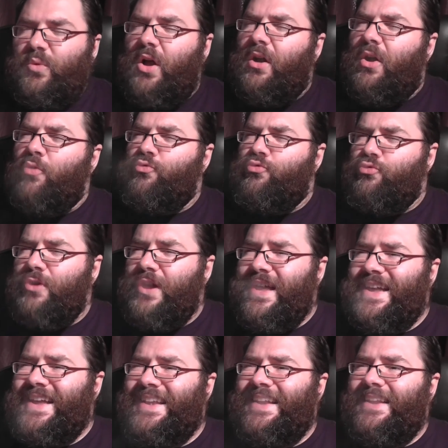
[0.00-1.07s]
Like a
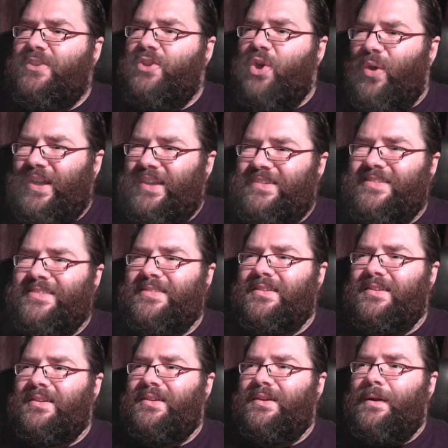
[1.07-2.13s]
really
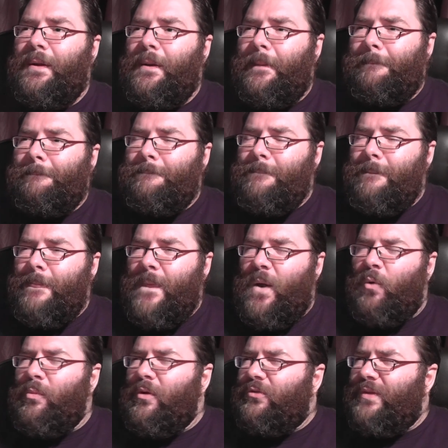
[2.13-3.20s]
nice,
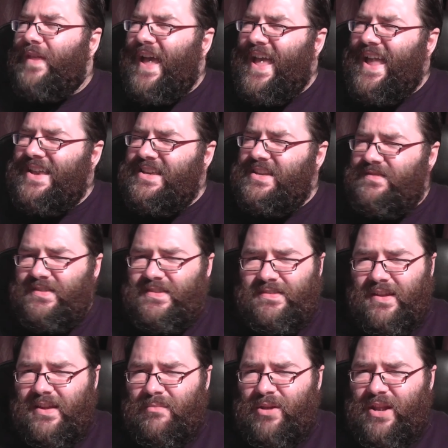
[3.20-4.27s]
almost with a hint of
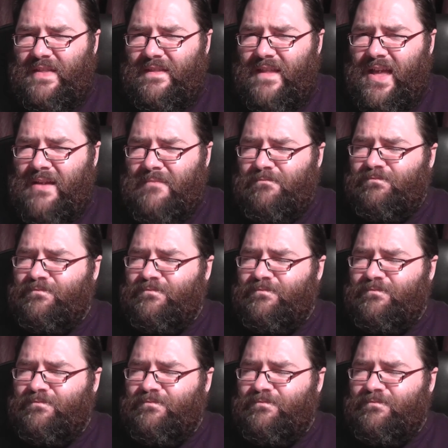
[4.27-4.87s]
cinnamon in there.